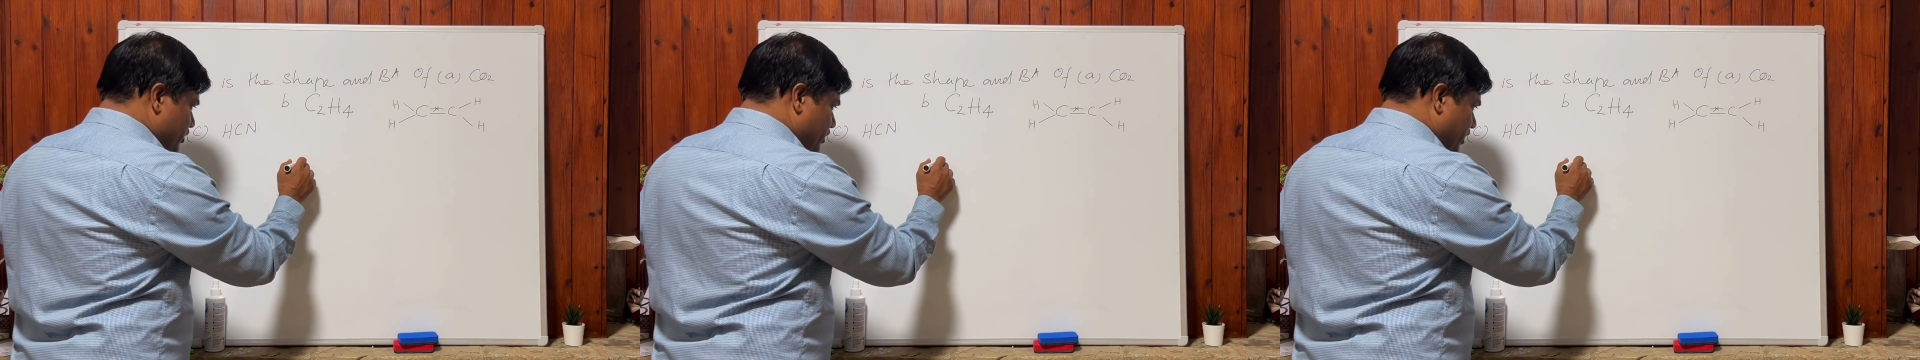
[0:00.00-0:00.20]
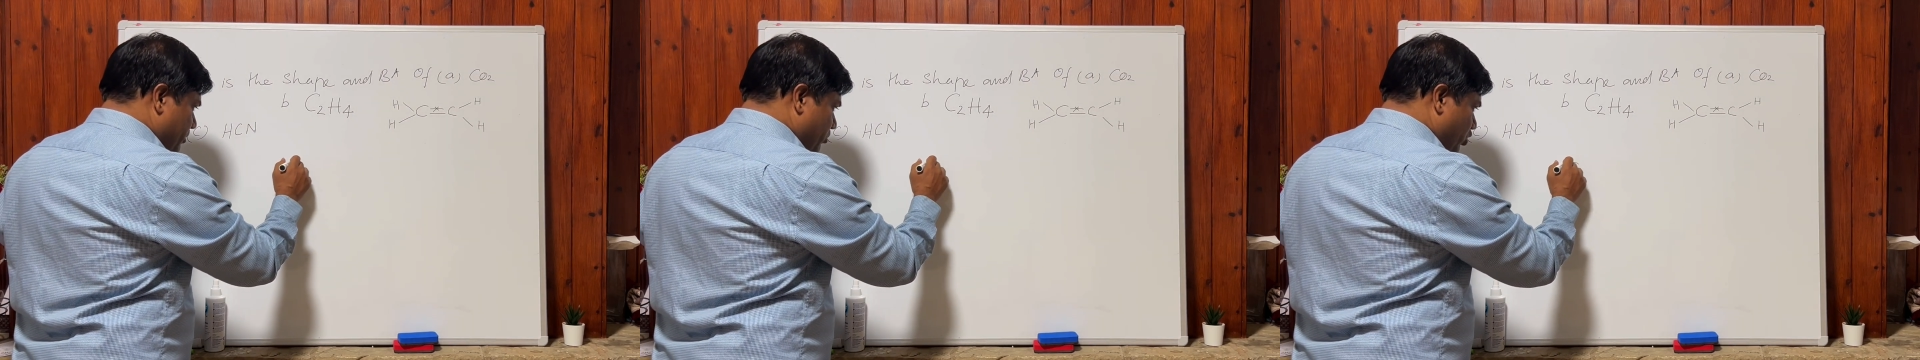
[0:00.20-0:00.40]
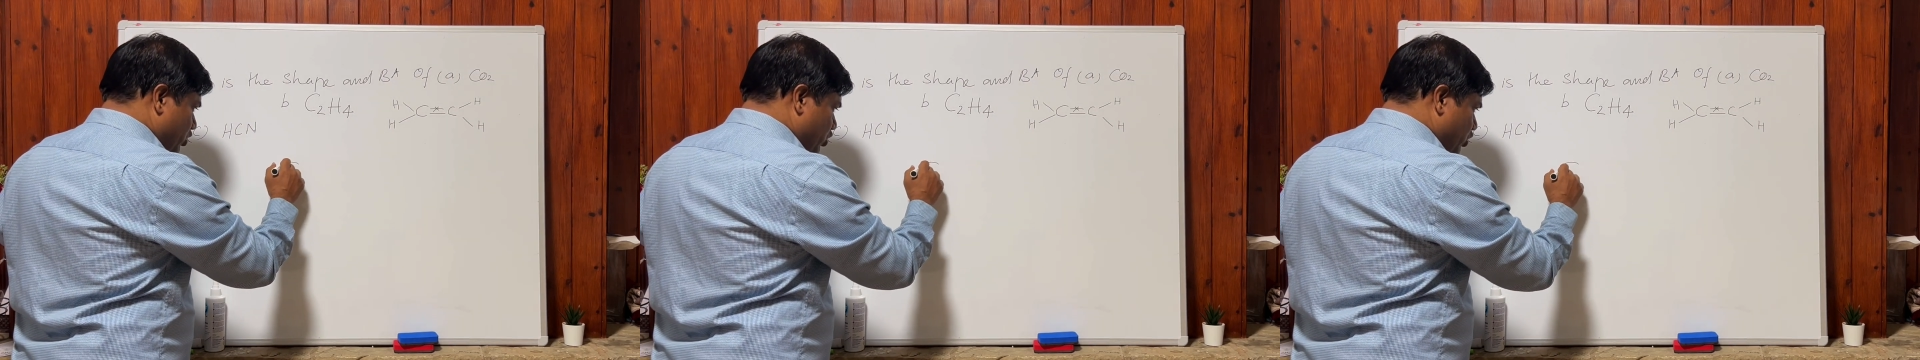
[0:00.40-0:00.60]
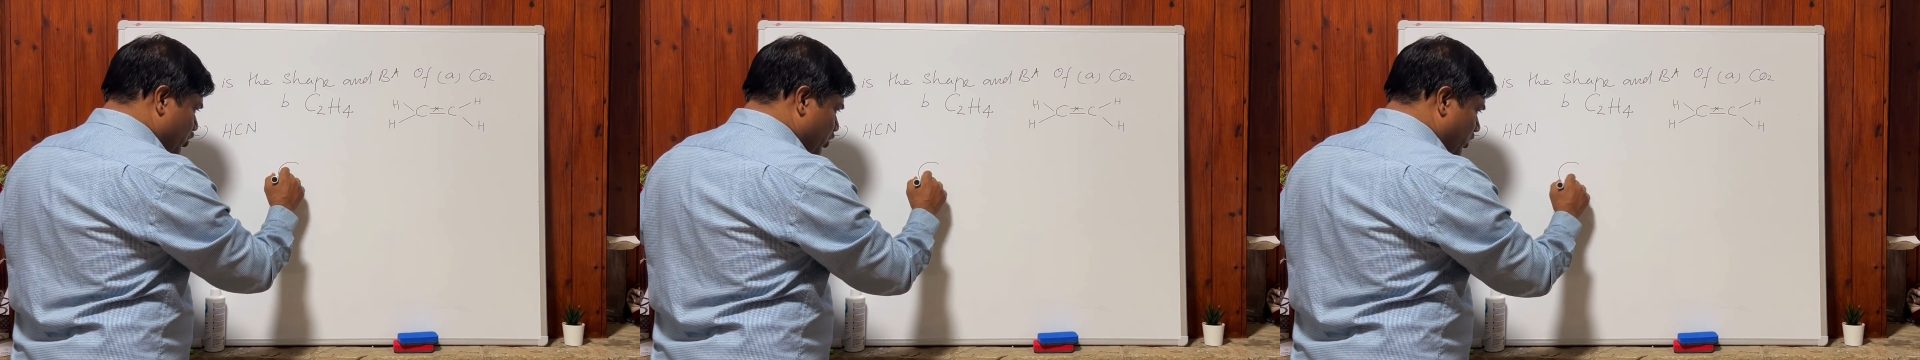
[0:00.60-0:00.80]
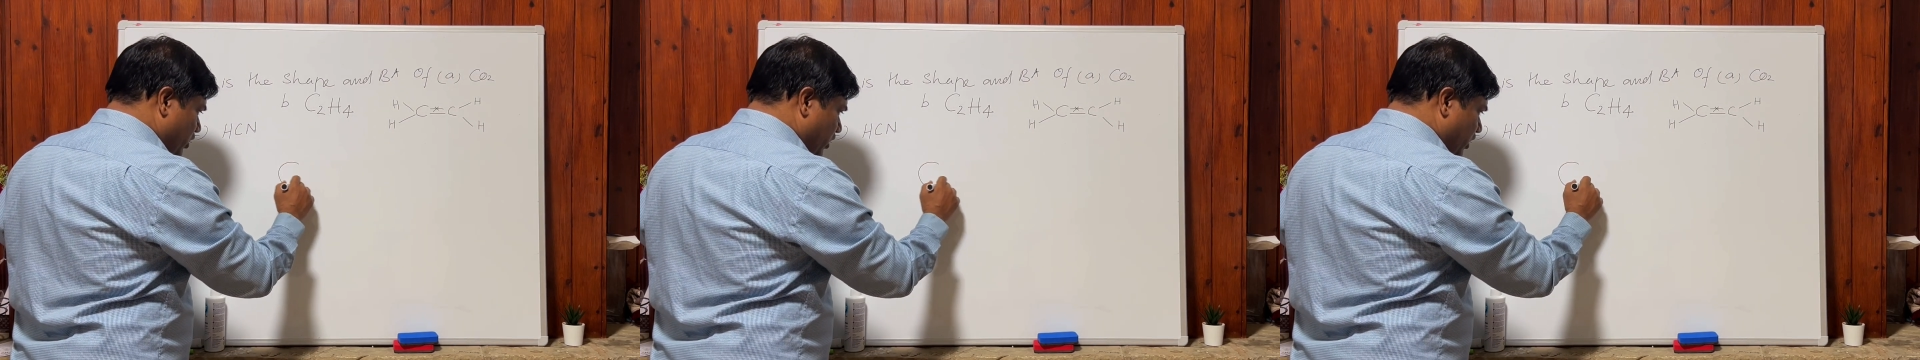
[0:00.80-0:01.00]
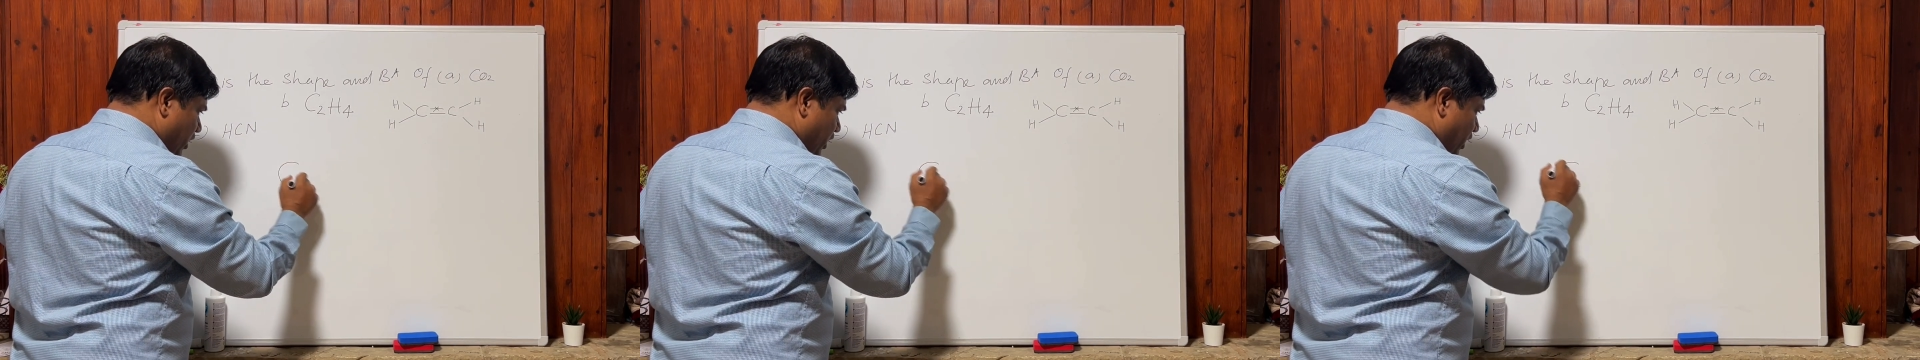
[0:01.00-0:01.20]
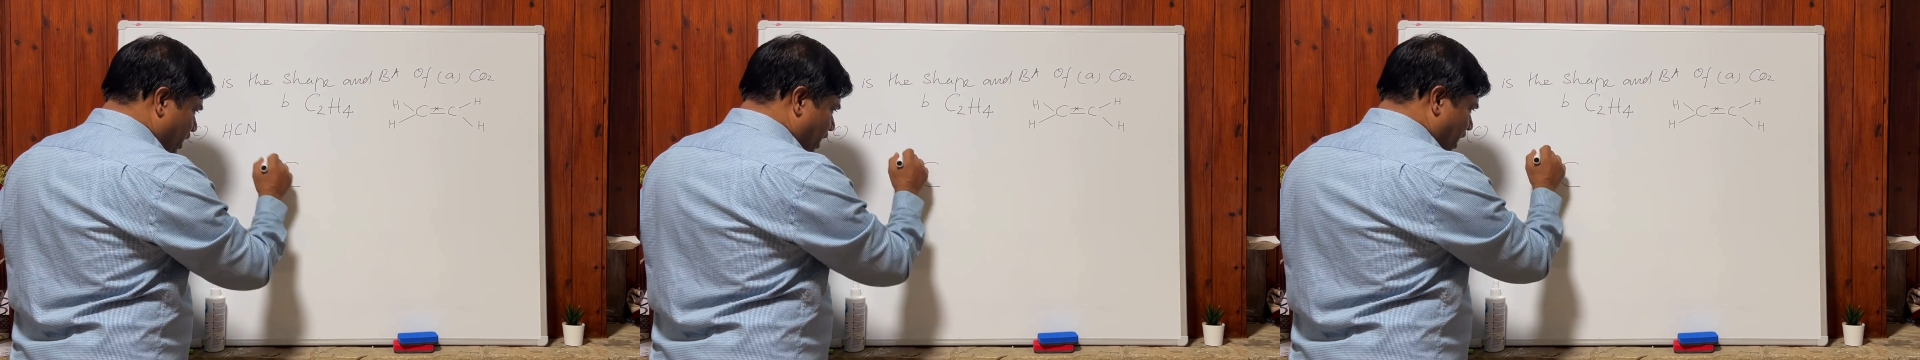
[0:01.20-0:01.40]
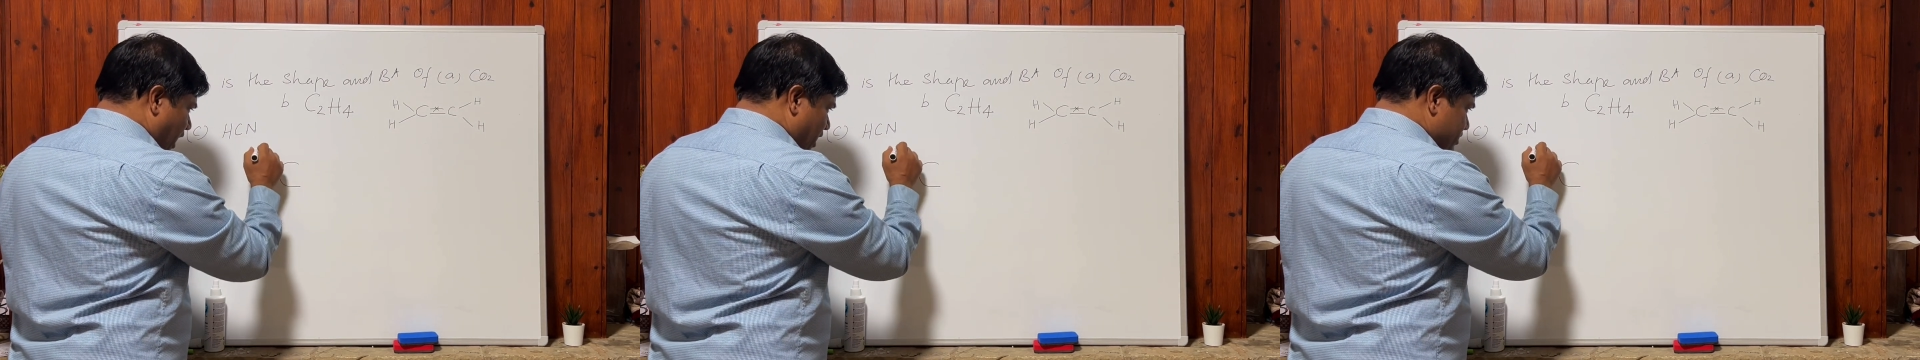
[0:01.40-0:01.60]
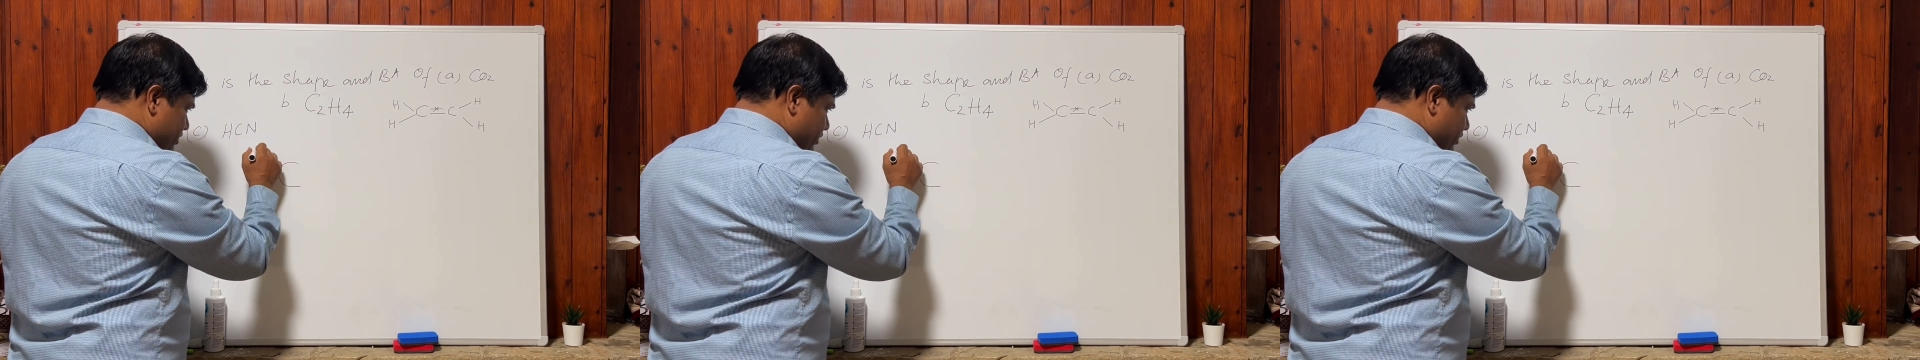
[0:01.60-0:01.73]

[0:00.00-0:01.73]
ethene molecule has